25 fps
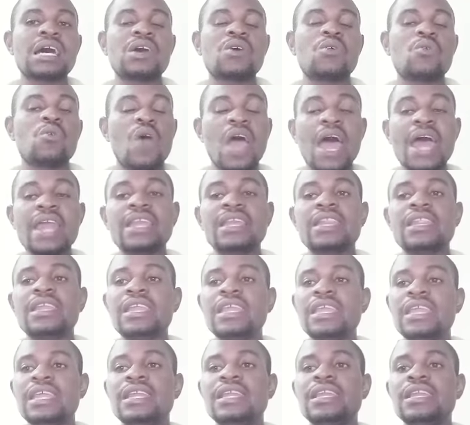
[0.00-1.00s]

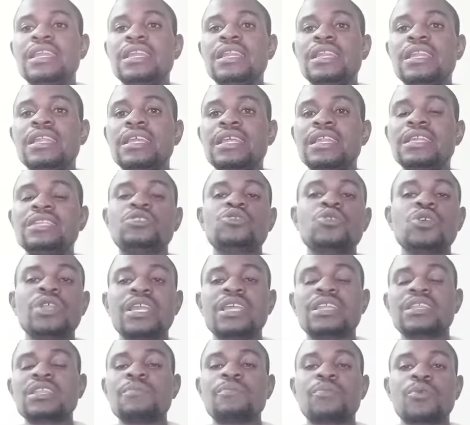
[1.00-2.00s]
one in
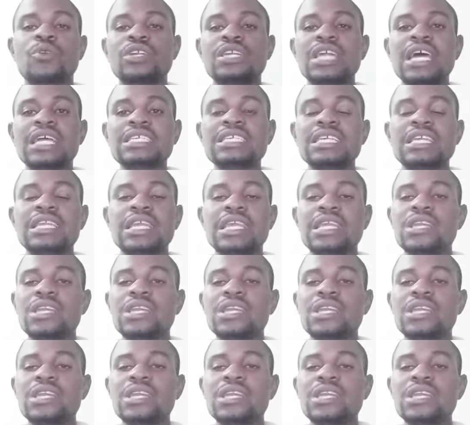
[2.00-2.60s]
during the production,